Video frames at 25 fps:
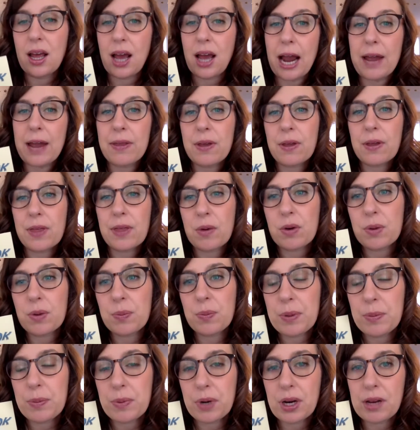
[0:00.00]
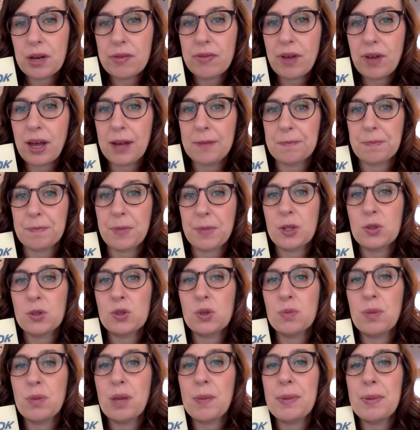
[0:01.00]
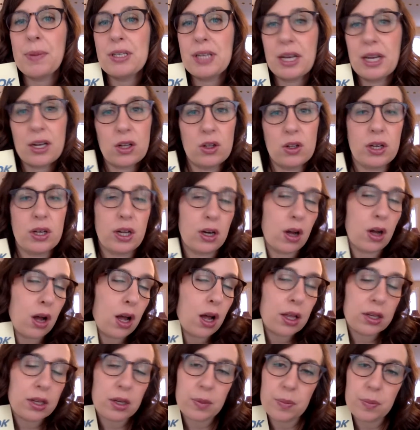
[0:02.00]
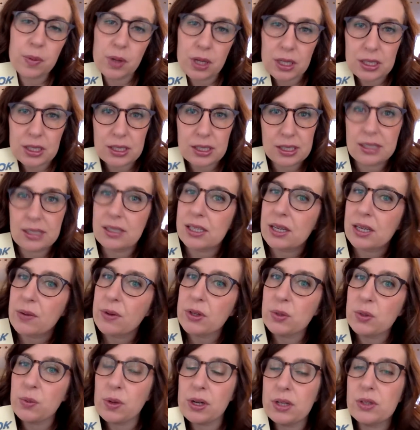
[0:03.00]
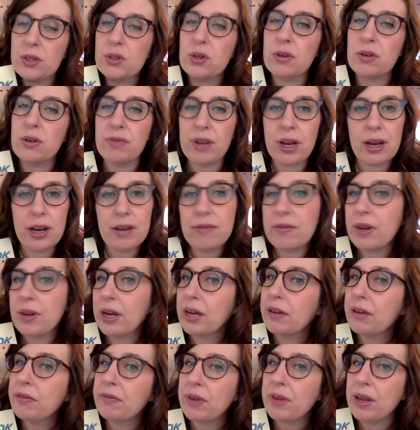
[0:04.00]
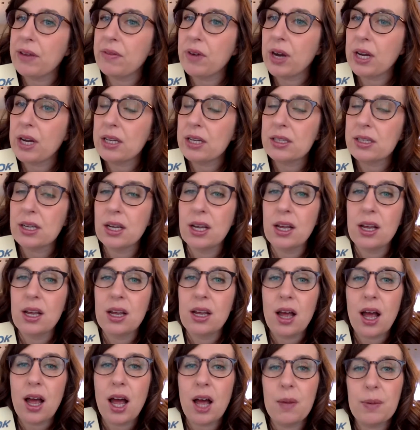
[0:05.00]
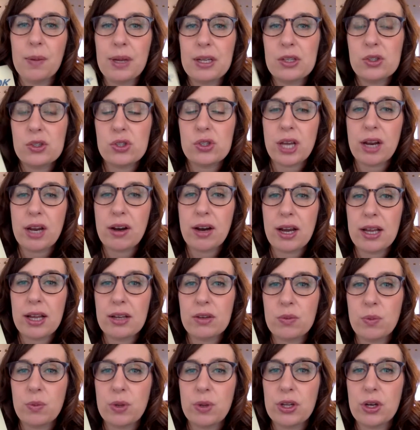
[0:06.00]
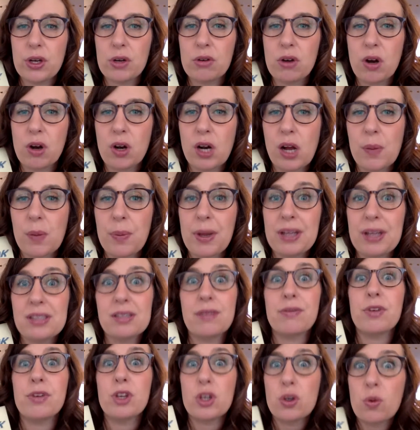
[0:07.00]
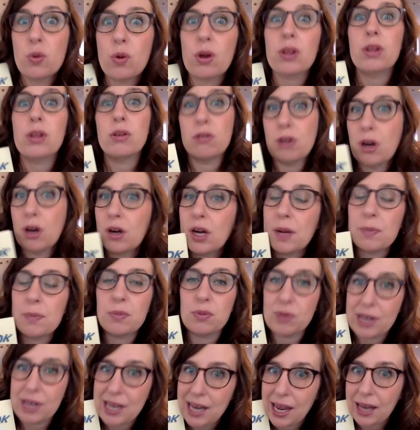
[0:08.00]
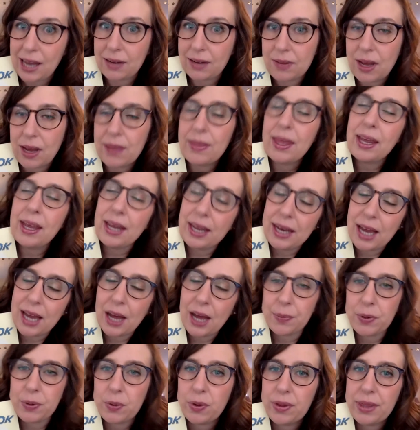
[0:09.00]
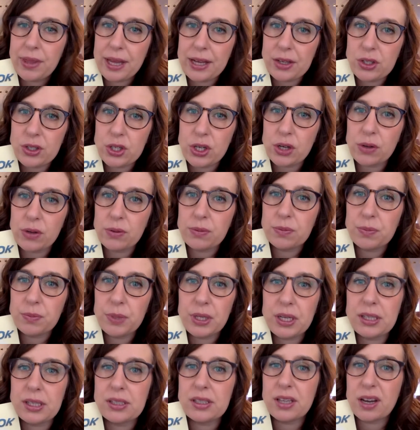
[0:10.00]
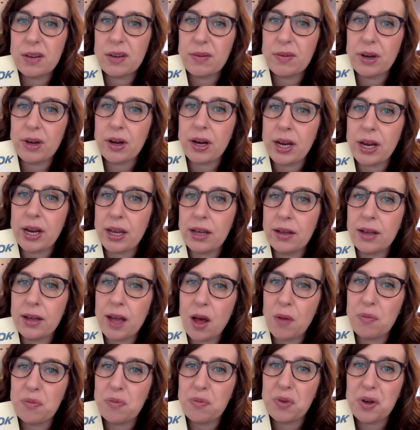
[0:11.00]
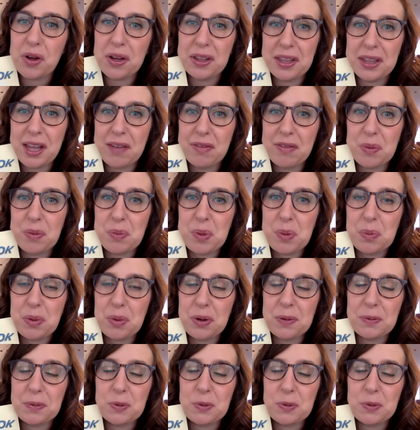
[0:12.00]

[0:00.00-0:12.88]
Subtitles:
I thought that would be pretty fun. And so maybe take a look at all your books and see which one is your very, very favorite and share it with your grown-up as if you were the grown-up reading. And they can help you with that too because they're very helpful and loving people.